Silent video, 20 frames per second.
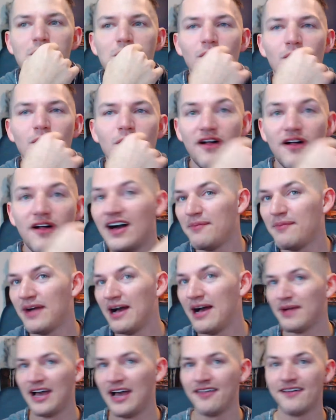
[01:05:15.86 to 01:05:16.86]
Well,
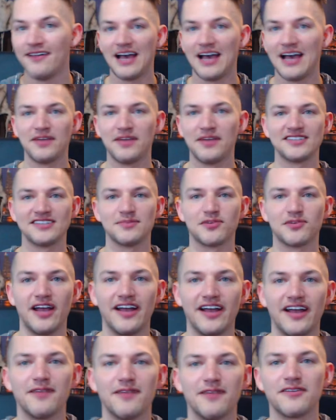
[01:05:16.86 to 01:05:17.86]
I think I'm getting some
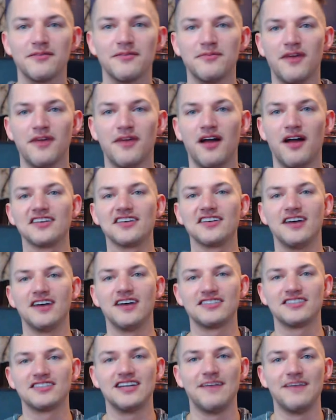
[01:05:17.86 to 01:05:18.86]
gray hair from all the
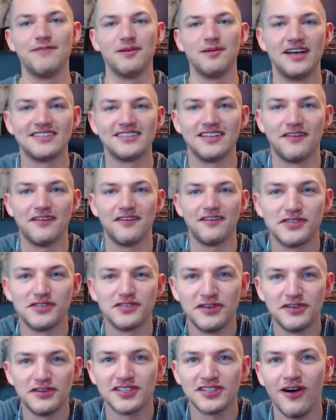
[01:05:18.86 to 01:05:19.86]
exhaustion I put myself through
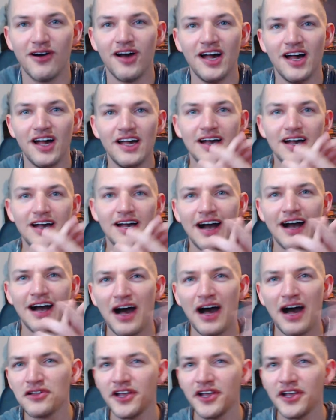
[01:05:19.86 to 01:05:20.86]
too. So
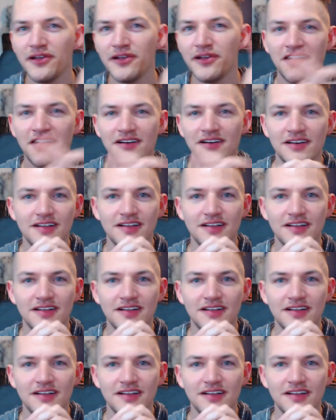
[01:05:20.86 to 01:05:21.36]
how old are you now?